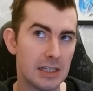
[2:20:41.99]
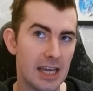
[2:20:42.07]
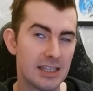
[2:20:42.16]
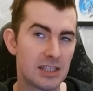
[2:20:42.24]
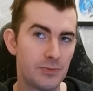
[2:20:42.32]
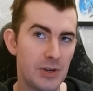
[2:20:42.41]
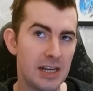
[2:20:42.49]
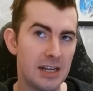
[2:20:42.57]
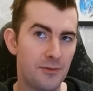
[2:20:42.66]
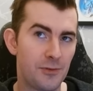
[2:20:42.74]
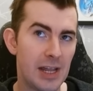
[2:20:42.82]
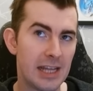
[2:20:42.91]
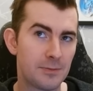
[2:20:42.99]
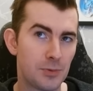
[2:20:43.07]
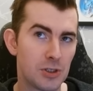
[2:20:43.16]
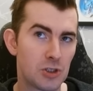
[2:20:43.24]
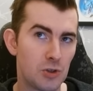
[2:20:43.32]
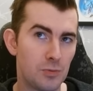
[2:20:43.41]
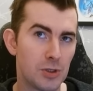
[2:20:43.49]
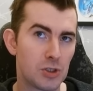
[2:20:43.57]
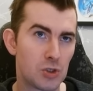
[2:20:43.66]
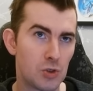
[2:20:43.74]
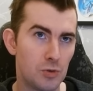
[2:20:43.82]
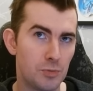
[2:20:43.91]
It's really the flat
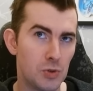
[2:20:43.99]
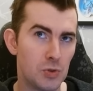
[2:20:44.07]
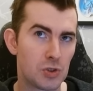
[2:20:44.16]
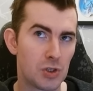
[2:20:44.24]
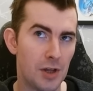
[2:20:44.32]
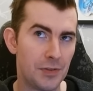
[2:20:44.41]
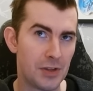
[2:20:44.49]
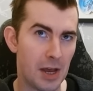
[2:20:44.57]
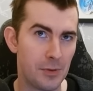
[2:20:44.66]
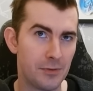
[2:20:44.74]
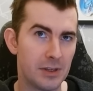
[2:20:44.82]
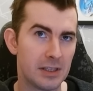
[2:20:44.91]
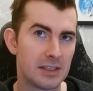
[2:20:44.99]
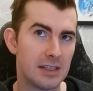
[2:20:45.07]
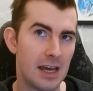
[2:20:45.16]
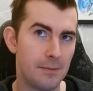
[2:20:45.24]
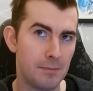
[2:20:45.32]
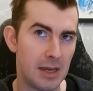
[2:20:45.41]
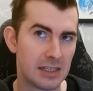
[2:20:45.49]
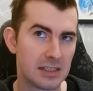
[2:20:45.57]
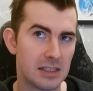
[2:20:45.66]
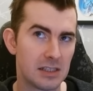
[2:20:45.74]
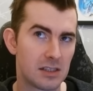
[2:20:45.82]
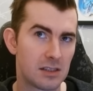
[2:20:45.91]
+2/+2 boost on top of it that makes
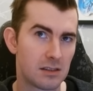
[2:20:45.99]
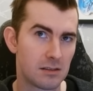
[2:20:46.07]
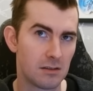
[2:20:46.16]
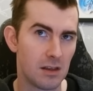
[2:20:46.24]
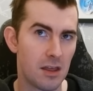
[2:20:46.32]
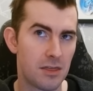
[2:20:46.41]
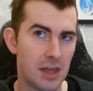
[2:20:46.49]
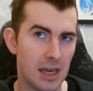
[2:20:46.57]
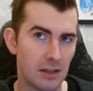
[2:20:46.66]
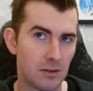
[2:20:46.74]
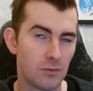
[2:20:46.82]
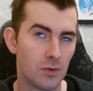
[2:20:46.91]
this a thing,